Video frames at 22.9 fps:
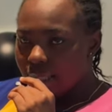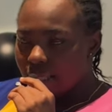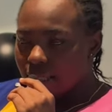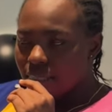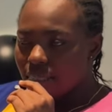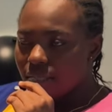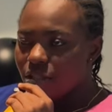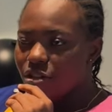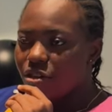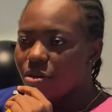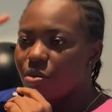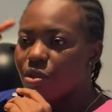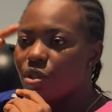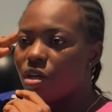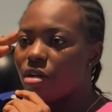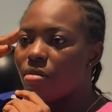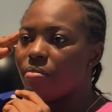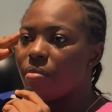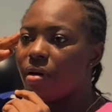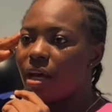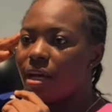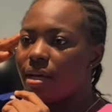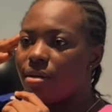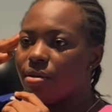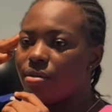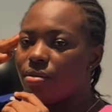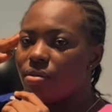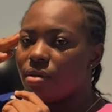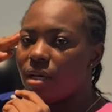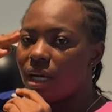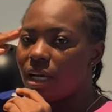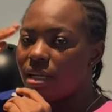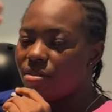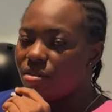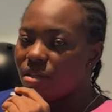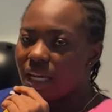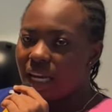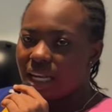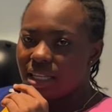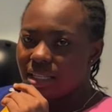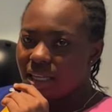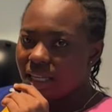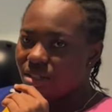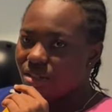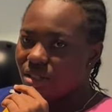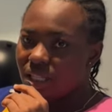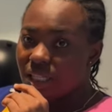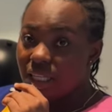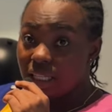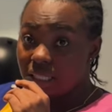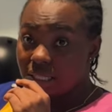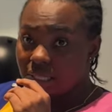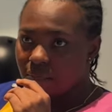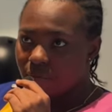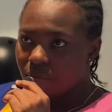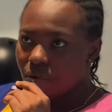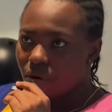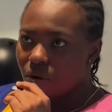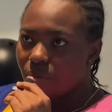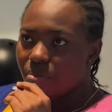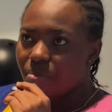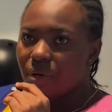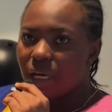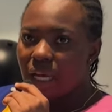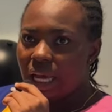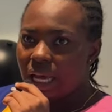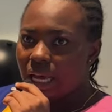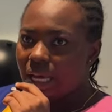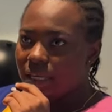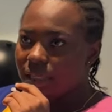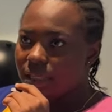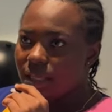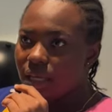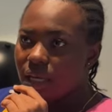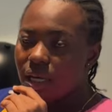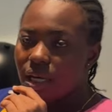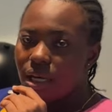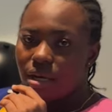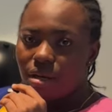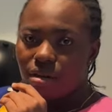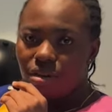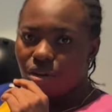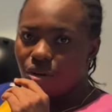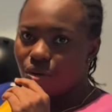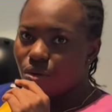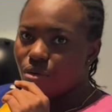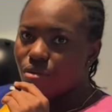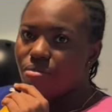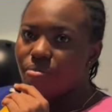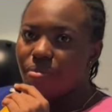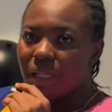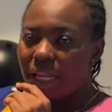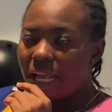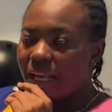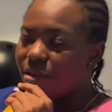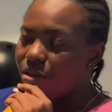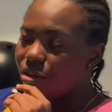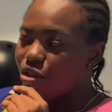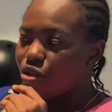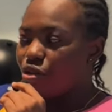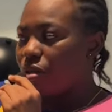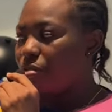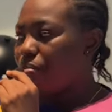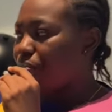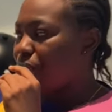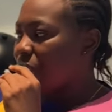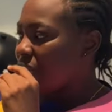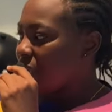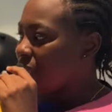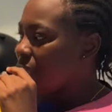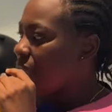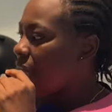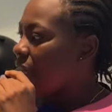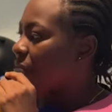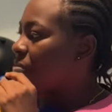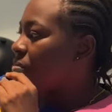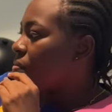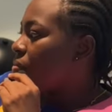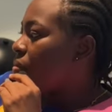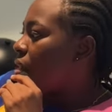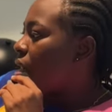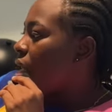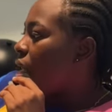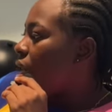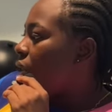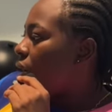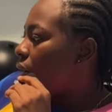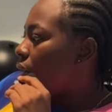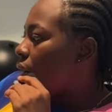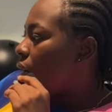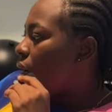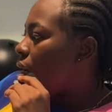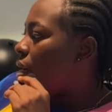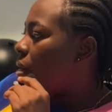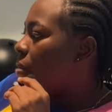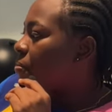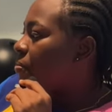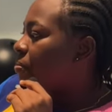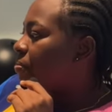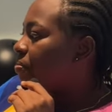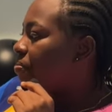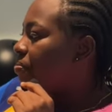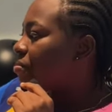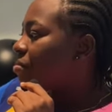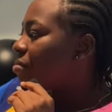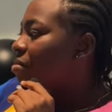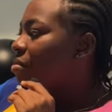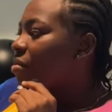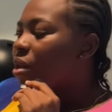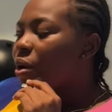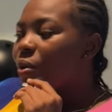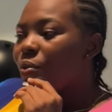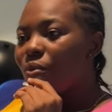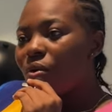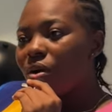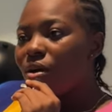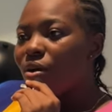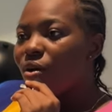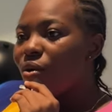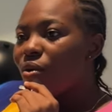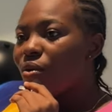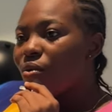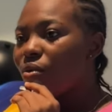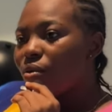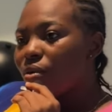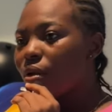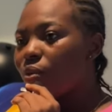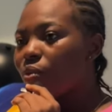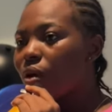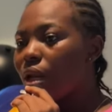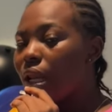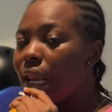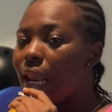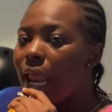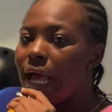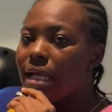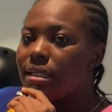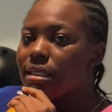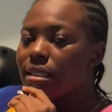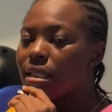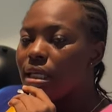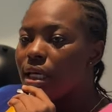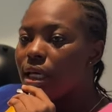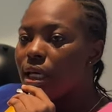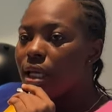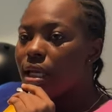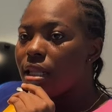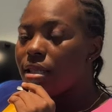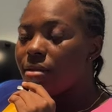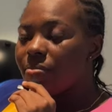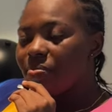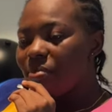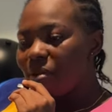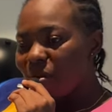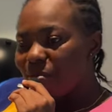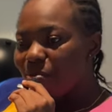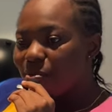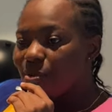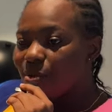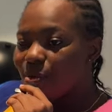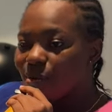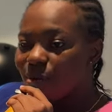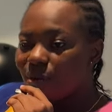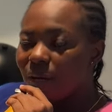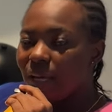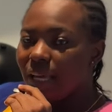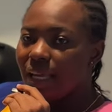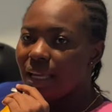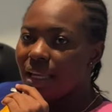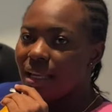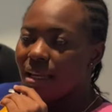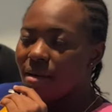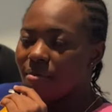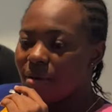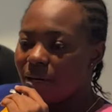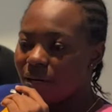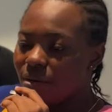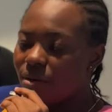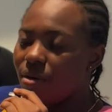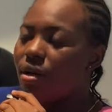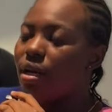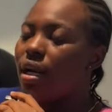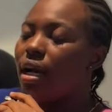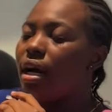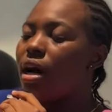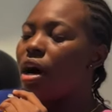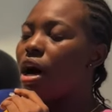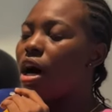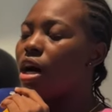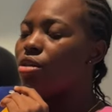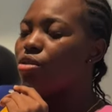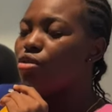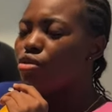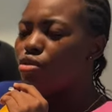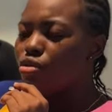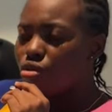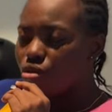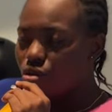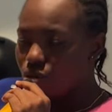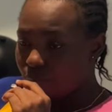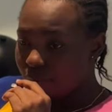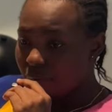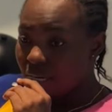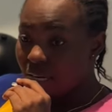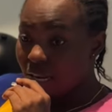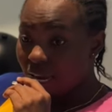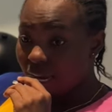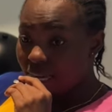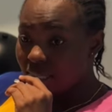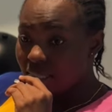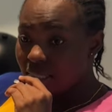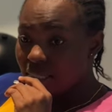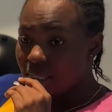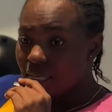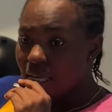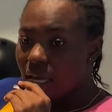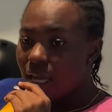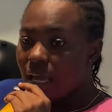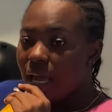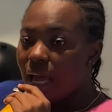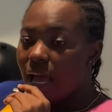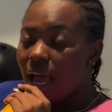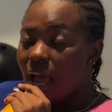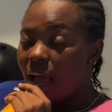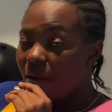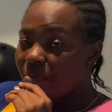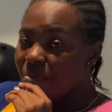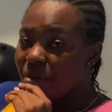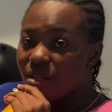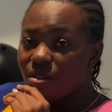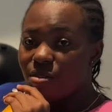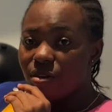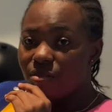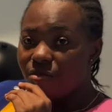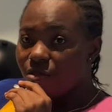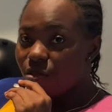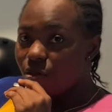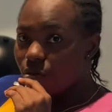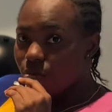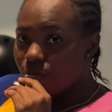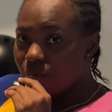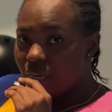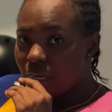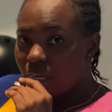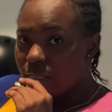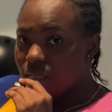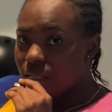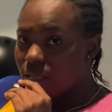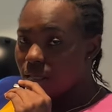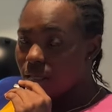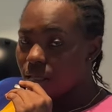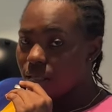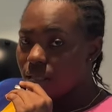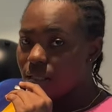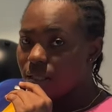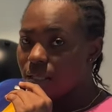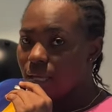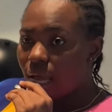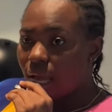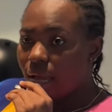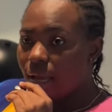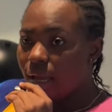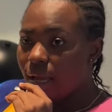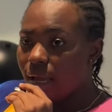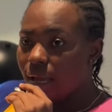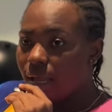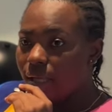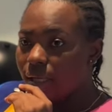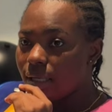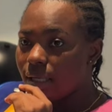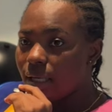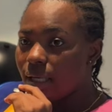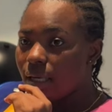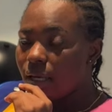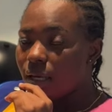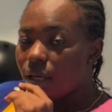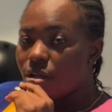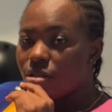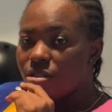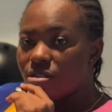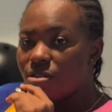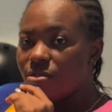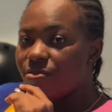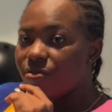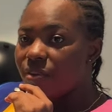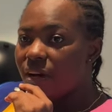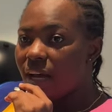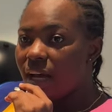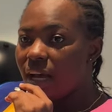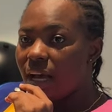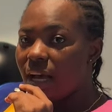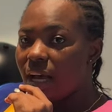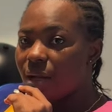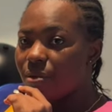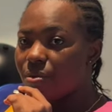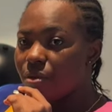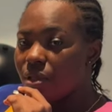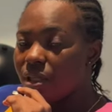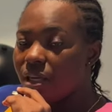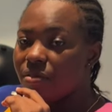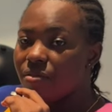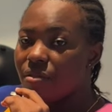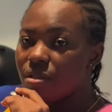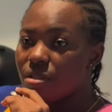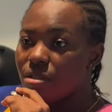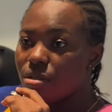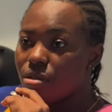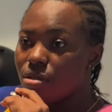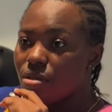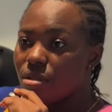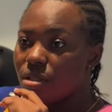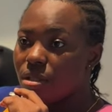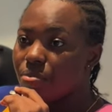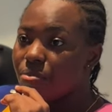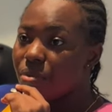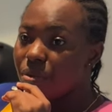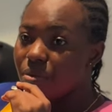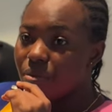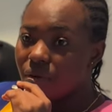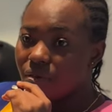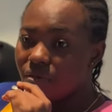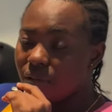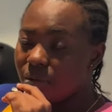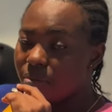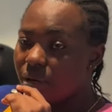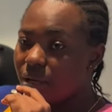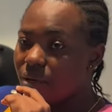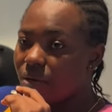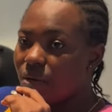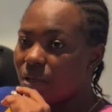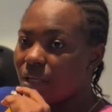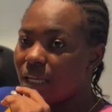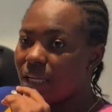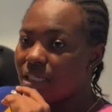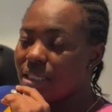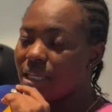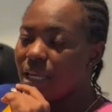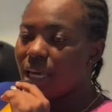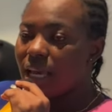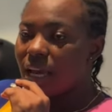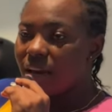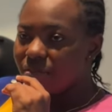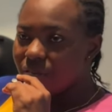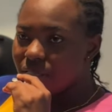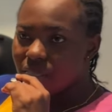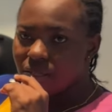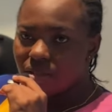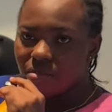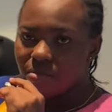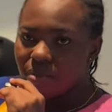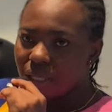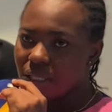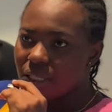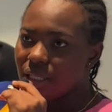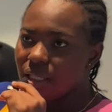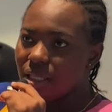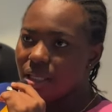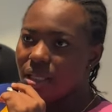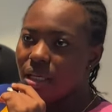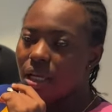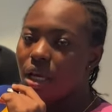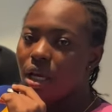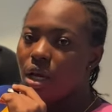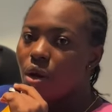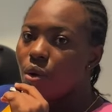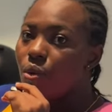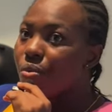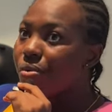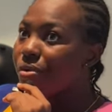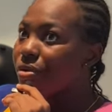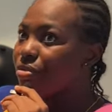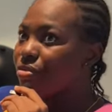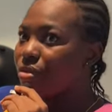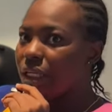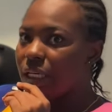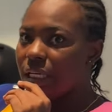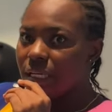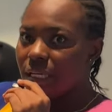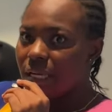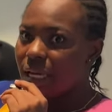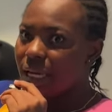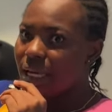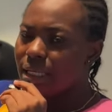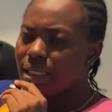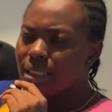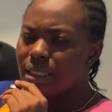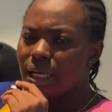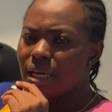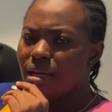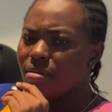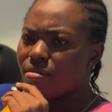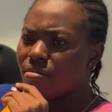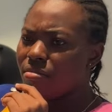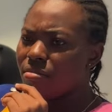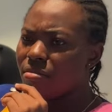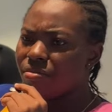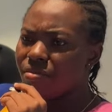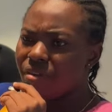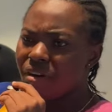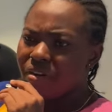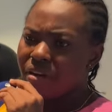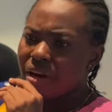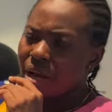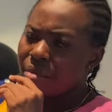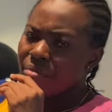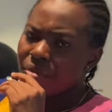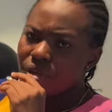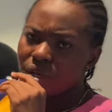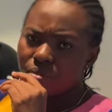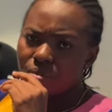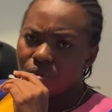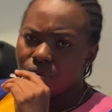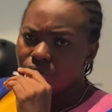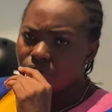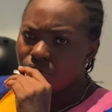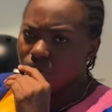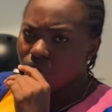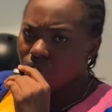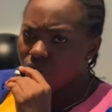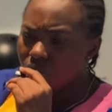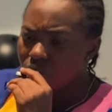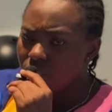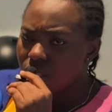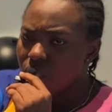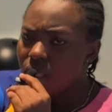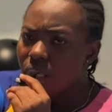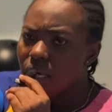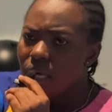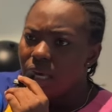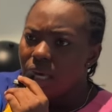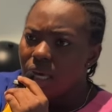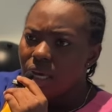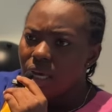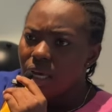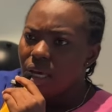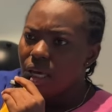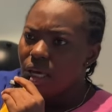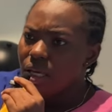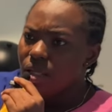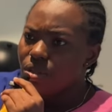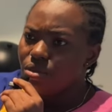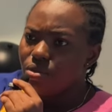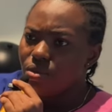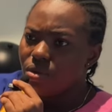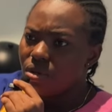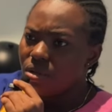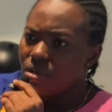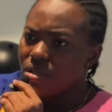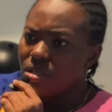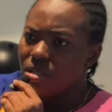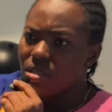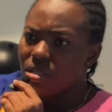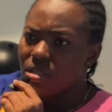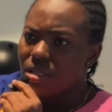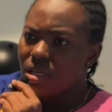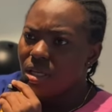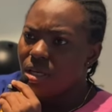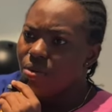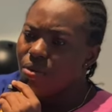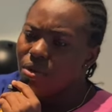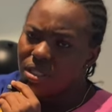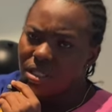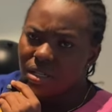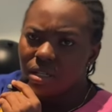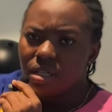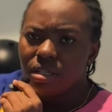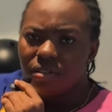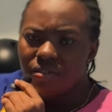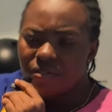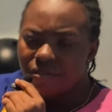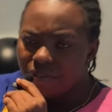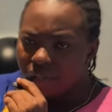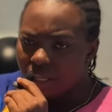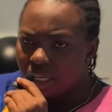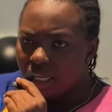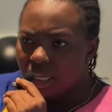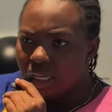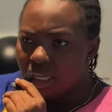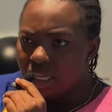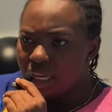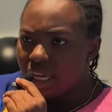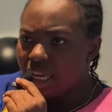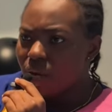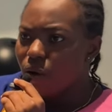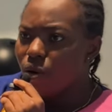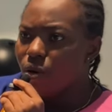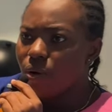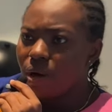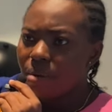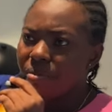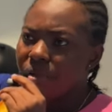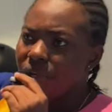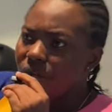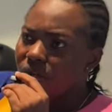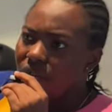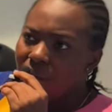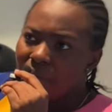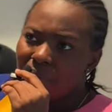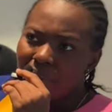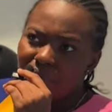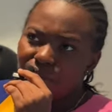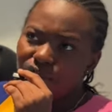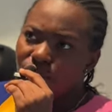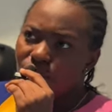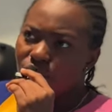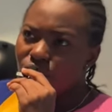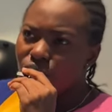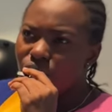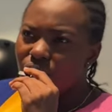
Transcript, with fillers: in the description bio and you guys can just hit him up and you know plan your trip better um one oh one last thing the people in lebanon are super nice i've been to a few places and so far i will give it to the people of lebanon that every single person was really nice and very amiable to us it was it was a good feeling like oh i'm in another man's